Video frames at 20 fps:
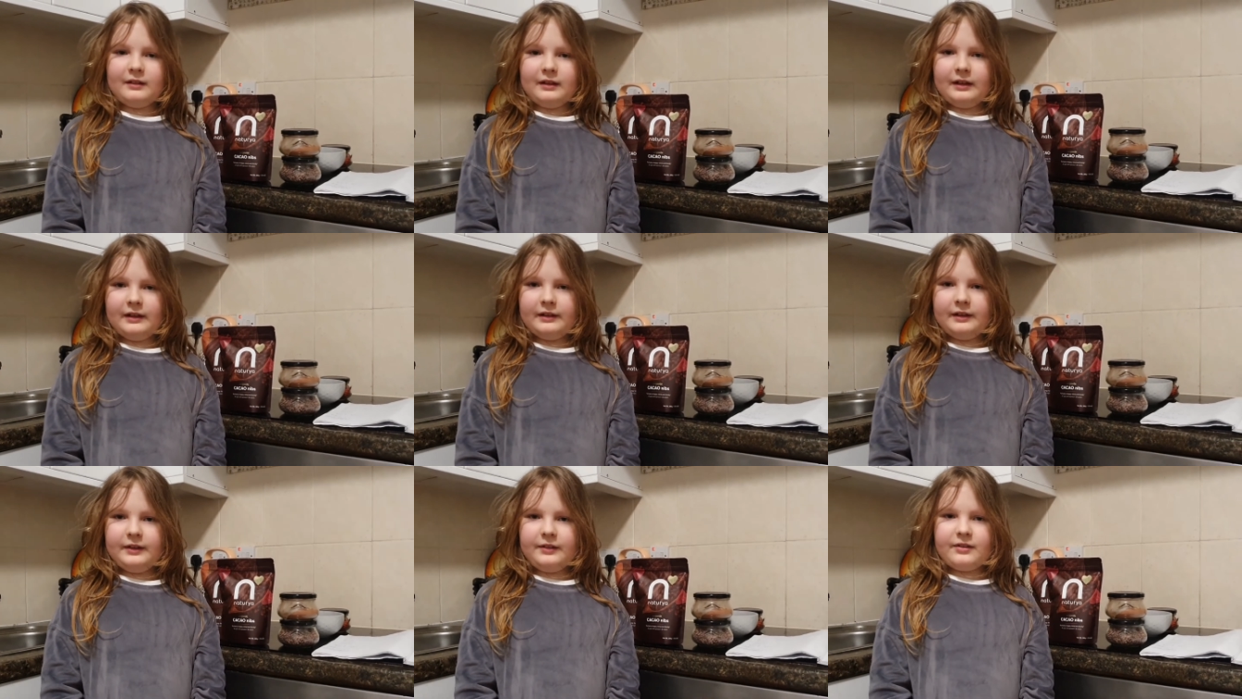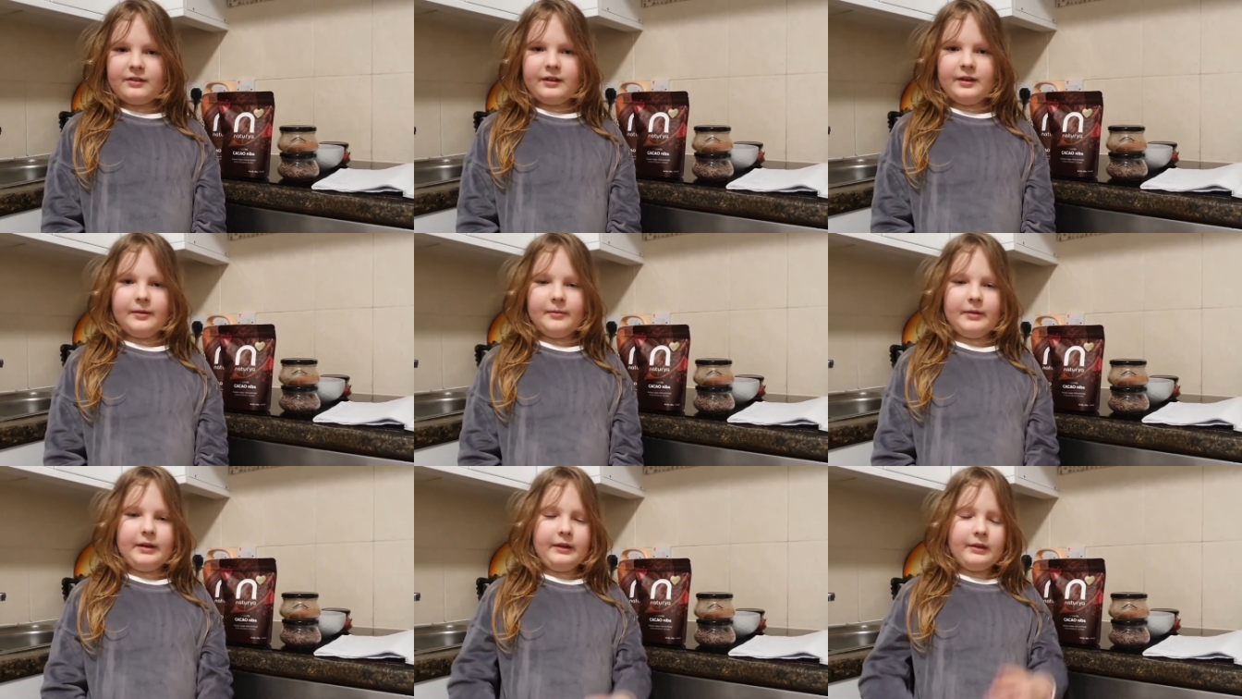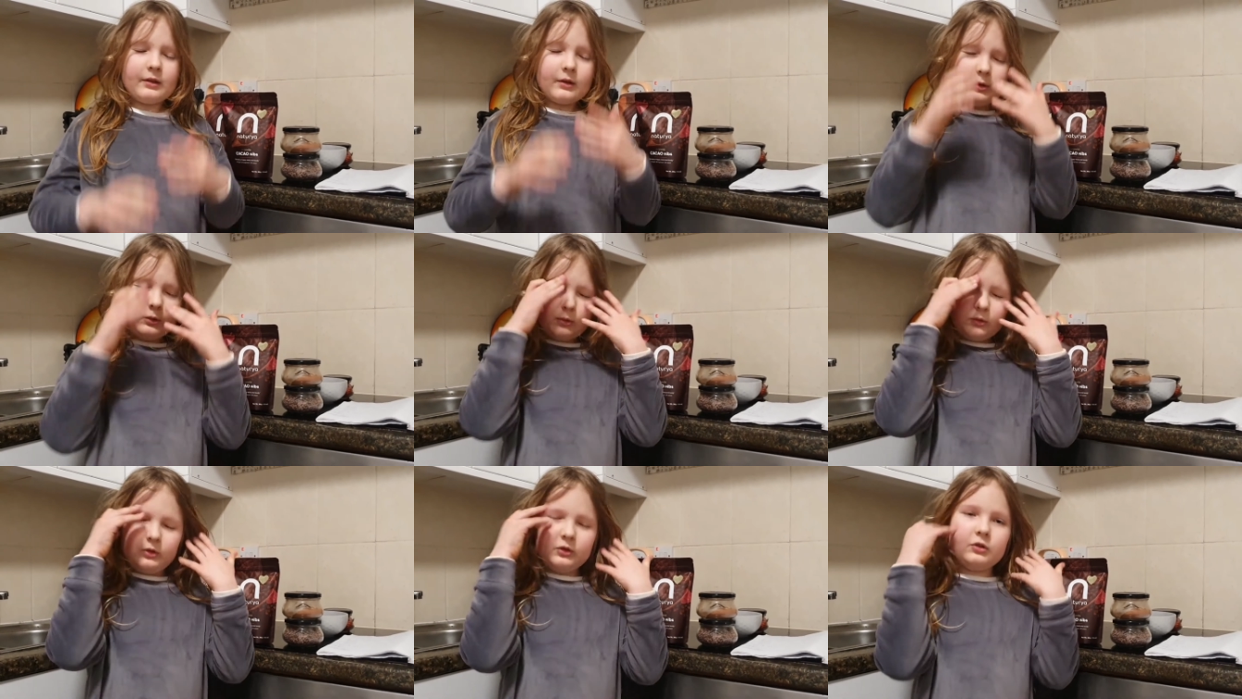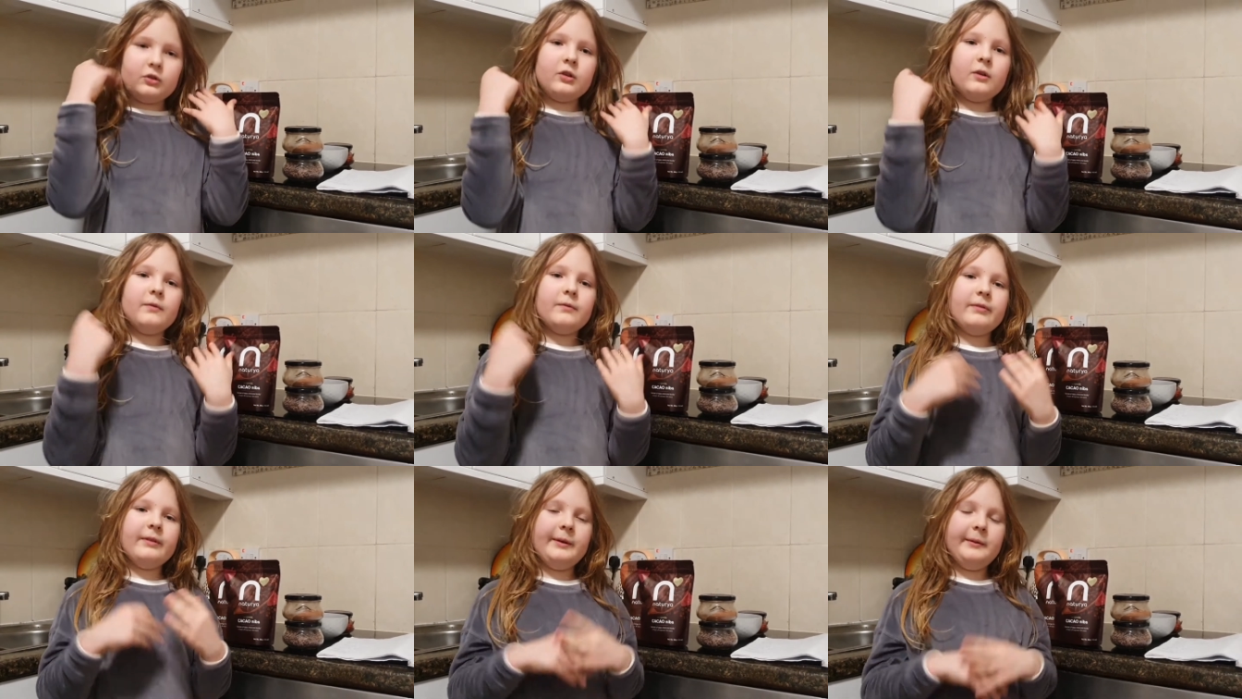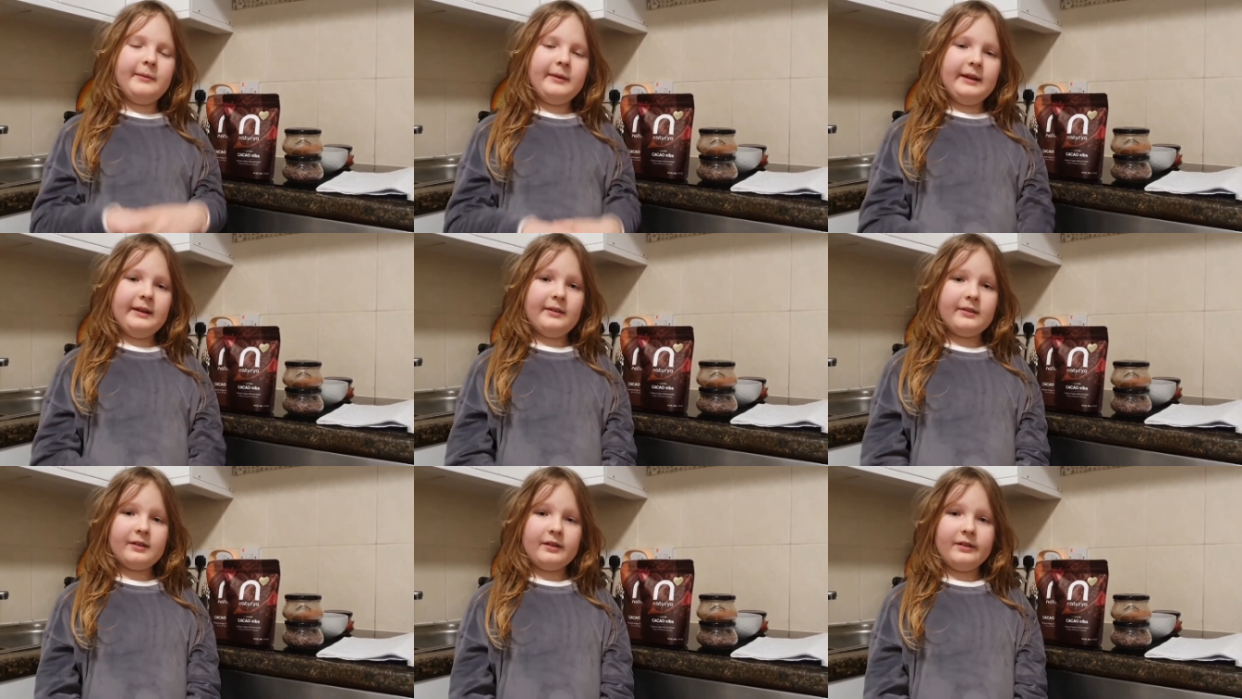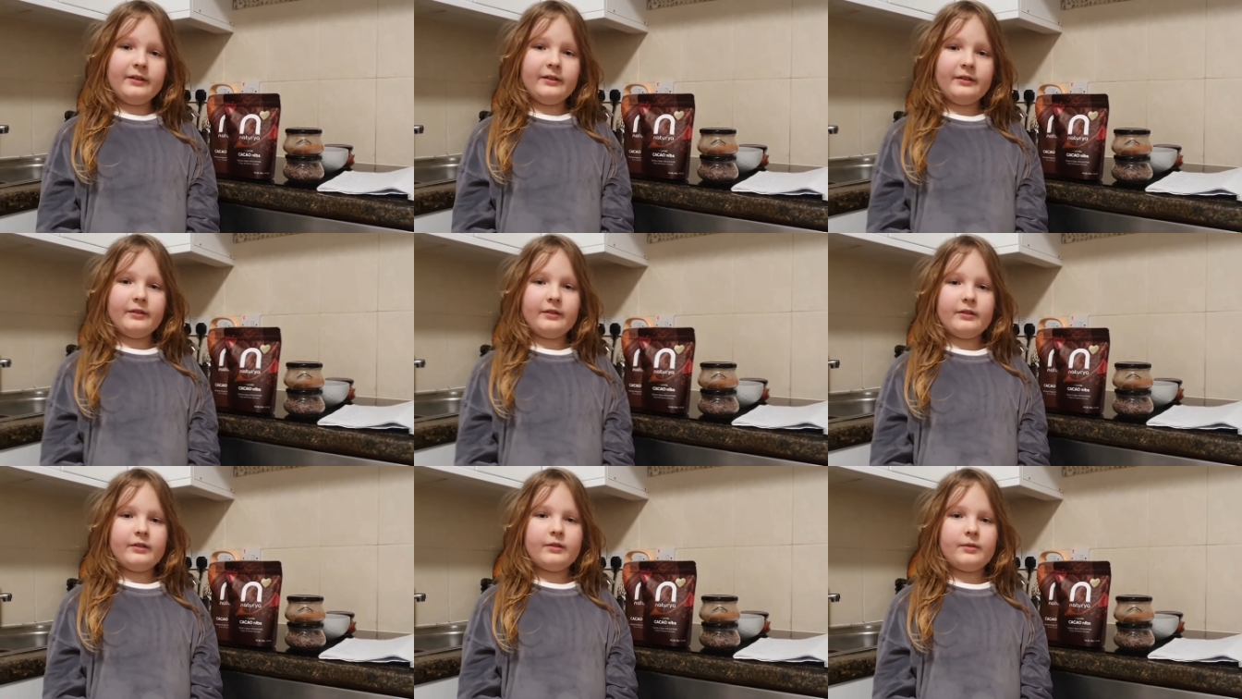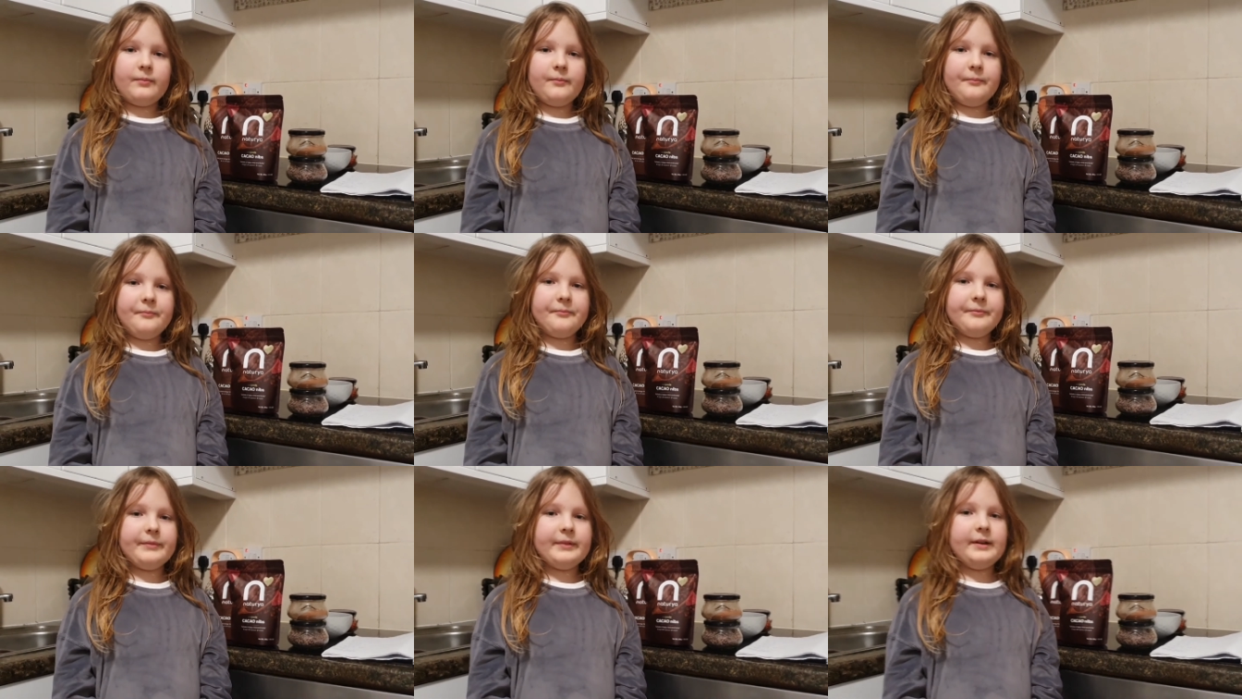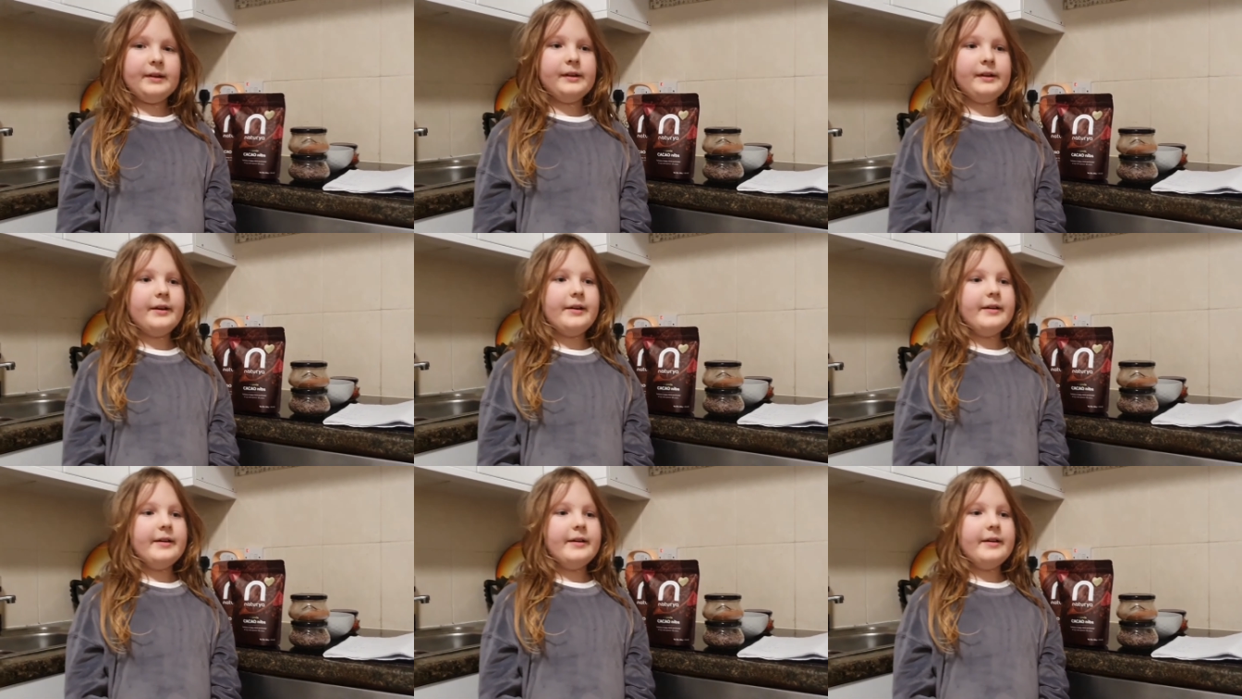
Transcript: a new series called The Top Three Reasons. Mm-hmm.